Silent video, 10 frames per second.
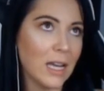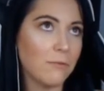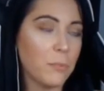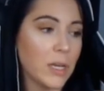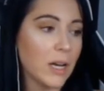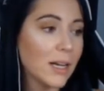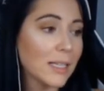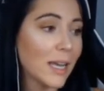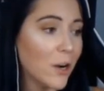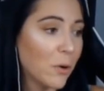because
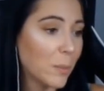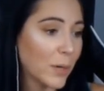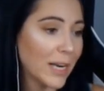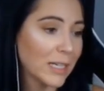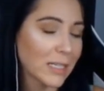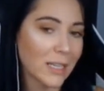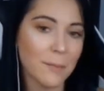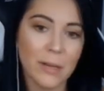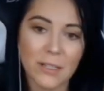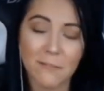I know what branding is like
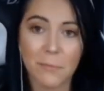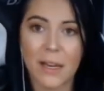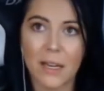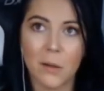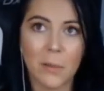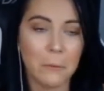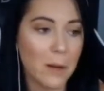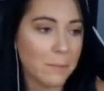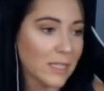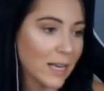because of my
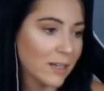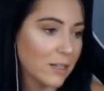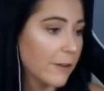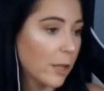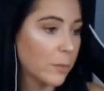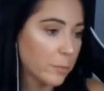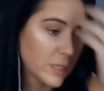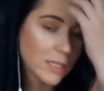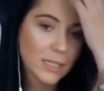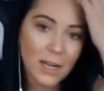web design and development
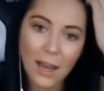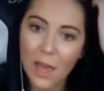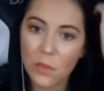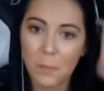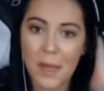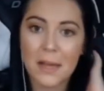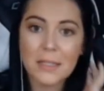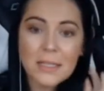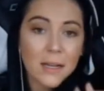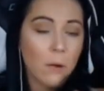business that I had in the
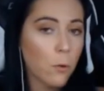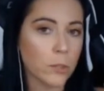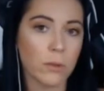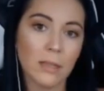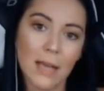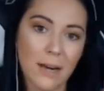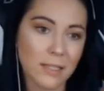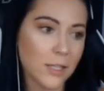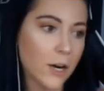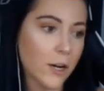past, and I worked with a lot of
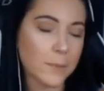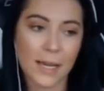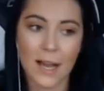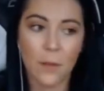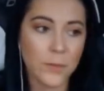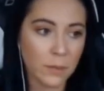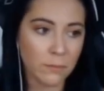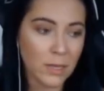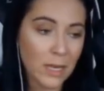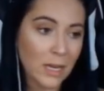startups, I helped
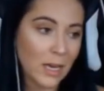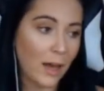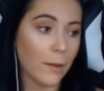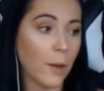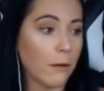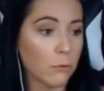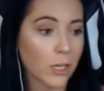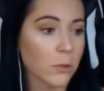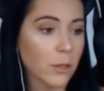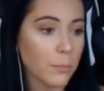them, I
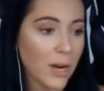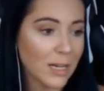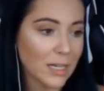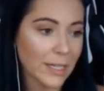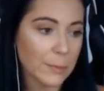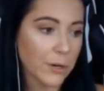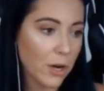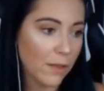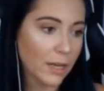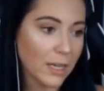worked with a branding expert,
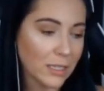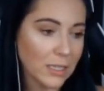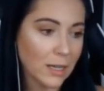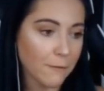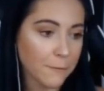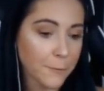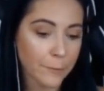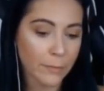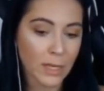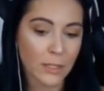all that kind of stuff.
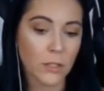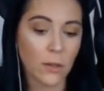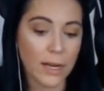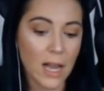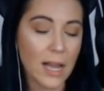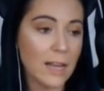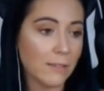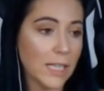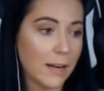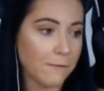So, like, I have
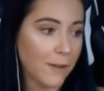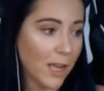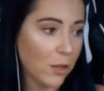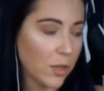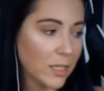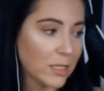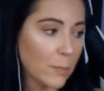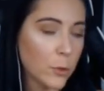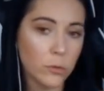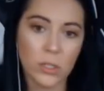a lot of faith in
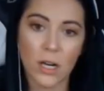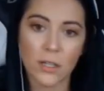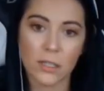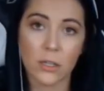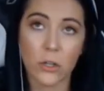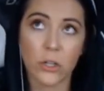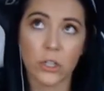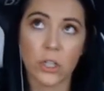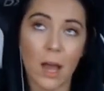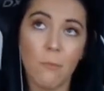someone who does a
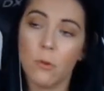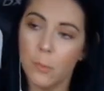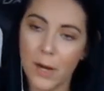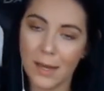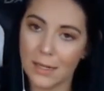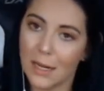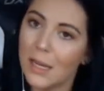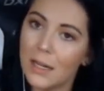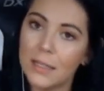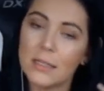good job with
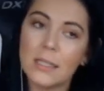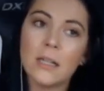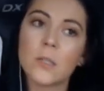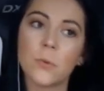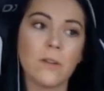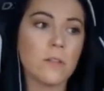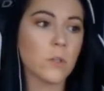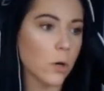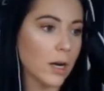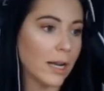branding. And I had seen his
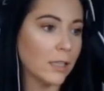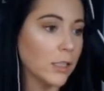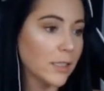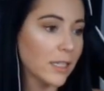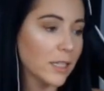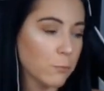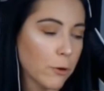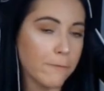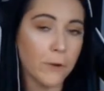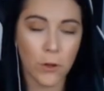previous work, I looked at his
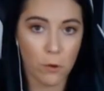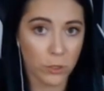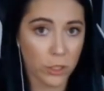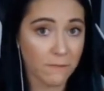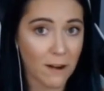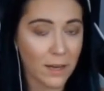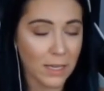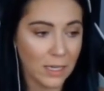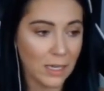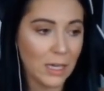portfolio, which is very
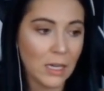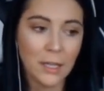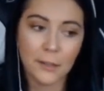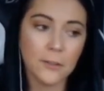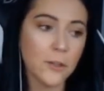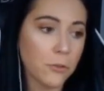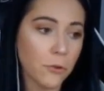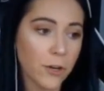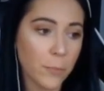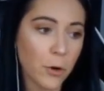key, look
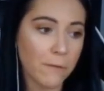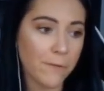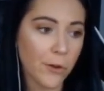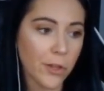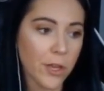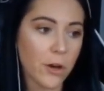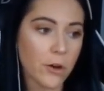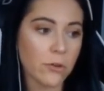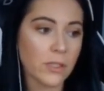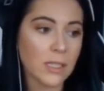through their
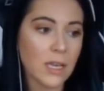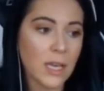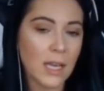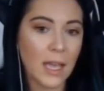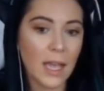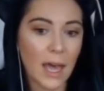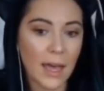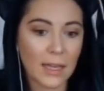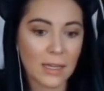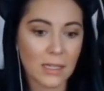portfolios,
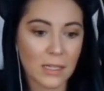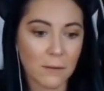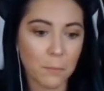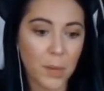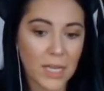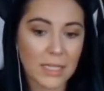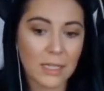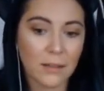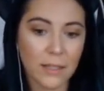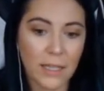and
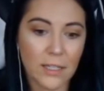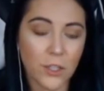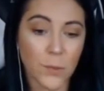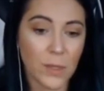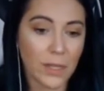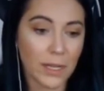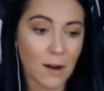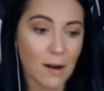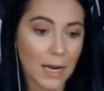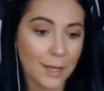basically just be like,
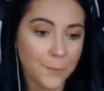all right,